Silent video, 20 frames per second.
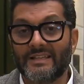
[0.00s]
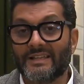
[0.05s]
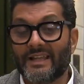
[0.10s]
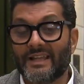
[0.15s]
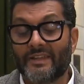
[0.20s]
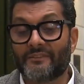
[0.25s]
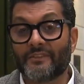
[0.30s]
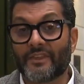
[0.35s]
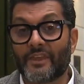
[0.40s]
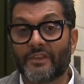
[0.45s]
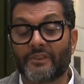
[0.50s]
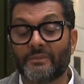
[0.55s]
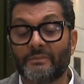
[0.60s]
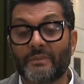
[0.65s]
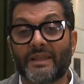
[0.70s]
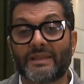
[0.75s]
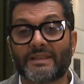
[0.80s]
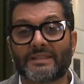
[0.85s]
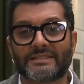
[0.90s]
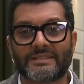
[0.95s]
Even though the
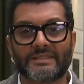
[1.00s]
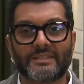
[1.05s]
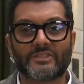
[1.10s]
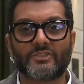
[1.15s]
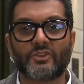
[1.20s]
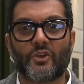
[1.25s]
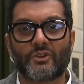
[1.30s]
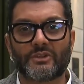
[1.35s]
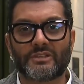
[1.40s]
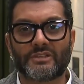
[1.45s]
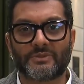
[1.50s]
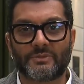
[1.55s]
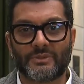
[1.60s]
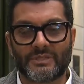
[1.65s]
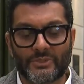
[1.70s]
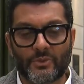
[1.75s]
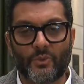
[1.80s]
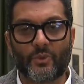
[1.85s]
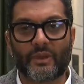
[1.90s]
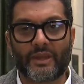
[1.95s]
medics and the doctors were
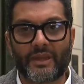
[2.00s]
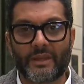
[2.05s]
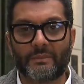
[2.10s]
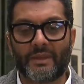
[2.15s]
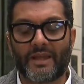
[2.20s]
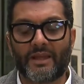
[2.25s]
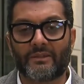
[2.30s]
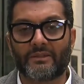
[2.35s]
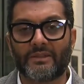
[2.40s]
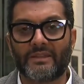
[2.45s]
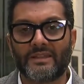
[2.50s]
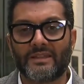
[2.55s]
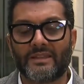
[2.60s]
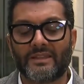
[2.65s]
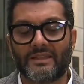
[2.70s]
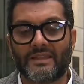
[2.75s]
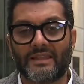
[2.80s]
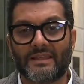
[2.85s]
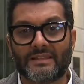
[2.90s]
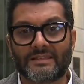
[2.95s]
talking about
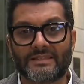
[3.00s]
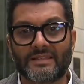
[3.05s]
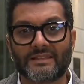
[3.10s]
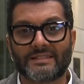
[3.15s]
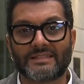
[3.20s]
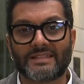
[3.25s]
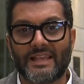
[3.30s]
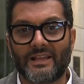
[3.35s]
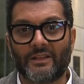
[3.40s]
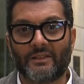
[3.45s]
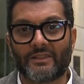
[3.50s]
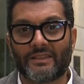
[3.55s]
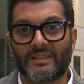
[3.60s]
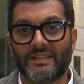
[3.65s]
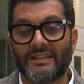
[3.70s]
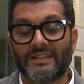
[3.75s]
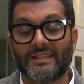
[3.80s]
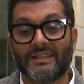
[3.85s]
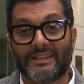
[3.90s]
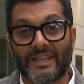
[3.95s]
their son's health,
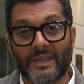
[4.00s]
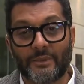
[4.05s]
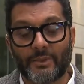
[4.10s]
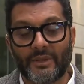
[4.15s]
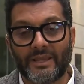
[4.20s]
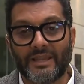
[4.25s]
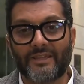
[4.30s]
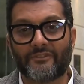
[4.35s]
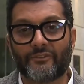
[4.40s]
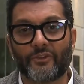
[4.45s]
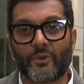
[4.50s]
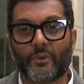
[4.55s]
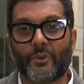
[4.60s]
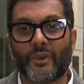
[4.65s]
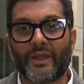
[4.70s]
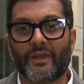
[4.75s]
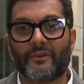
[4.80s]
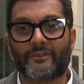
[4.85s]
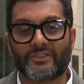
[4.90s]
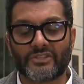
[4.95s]
they were never
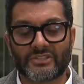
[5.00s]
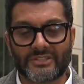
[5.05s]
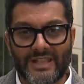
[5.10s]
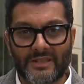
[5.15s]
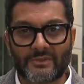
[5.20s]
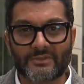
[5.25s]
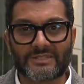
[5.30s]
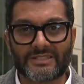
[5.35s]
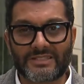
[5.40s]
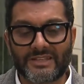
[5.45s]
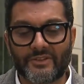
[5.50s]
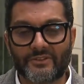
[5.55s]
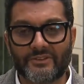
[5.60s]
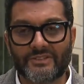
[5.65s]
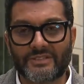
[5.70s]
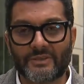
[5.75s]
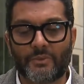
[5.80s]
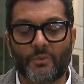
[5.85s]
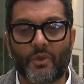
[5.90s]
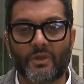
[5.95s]
aware of just how
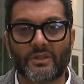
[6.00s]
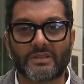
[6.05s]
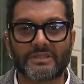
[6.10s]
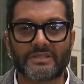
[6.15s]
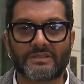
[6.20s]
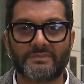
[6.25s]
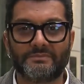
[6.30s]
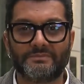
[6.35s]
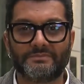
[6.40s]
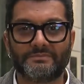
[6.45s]
serious it was.